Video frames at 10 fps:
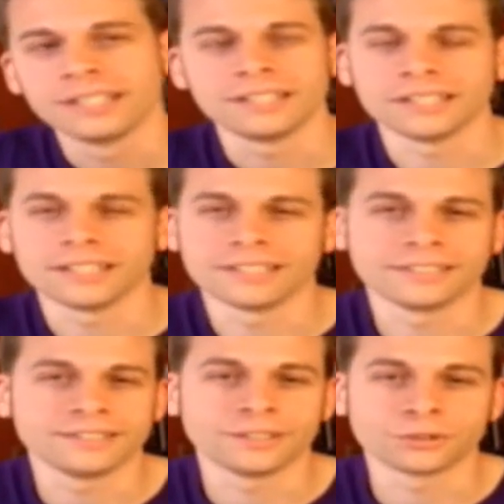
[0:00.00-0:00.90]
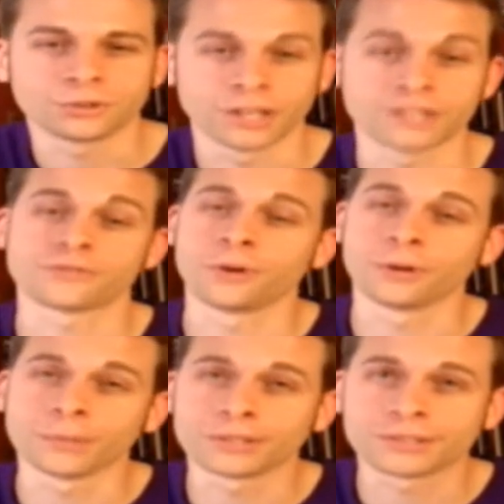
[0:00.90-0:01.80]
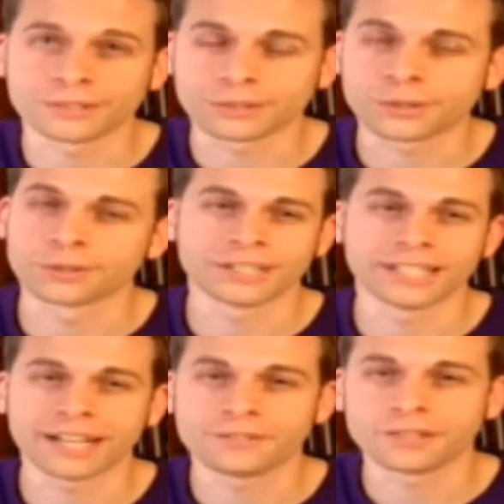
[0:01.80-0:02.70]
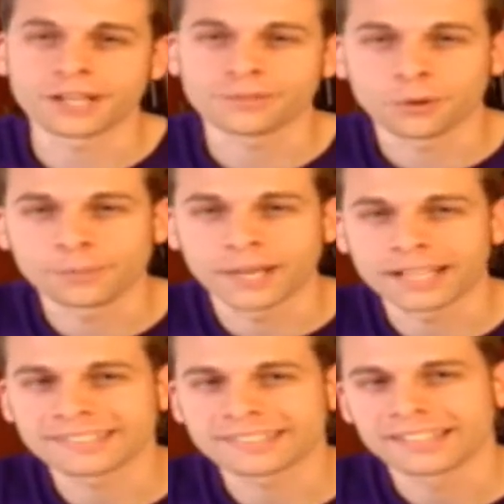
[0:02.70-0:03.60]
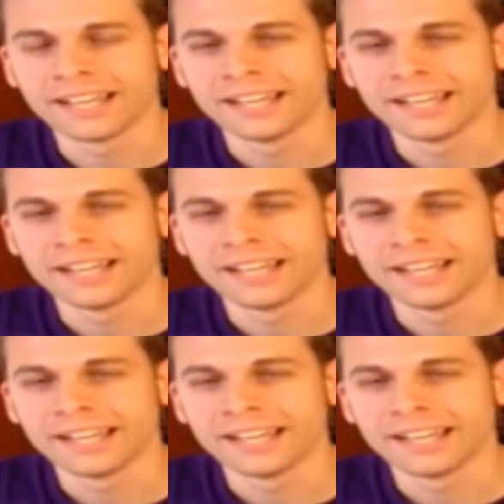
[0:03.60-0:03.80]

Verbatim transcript: You know, Transformers. There's, of course, you gotta have giant robots.